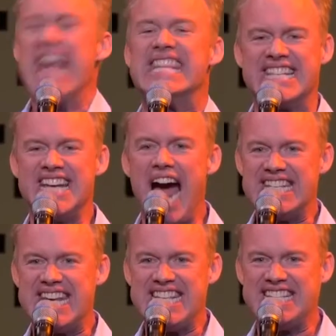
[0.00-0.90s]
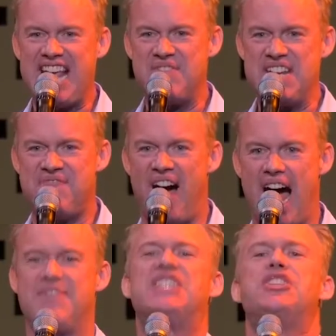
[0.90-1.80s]
It's
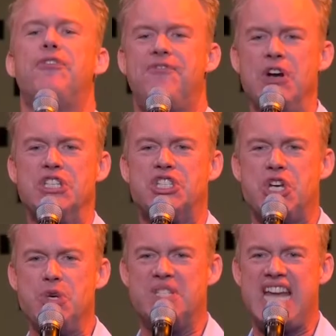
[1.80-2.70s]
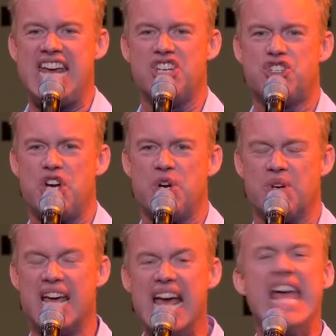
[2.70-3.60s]
1975. It's the first Tuesday in
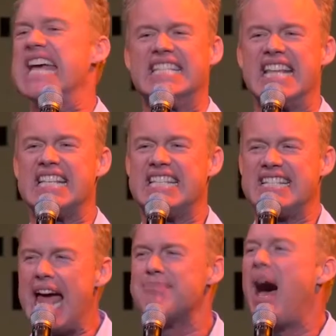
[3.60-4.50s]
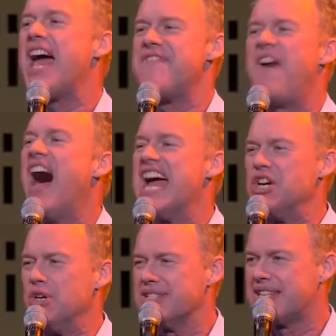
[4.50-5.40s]
June. It's the
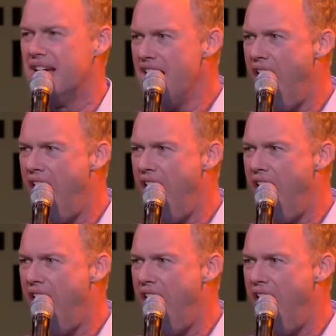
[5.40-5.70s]
semifinals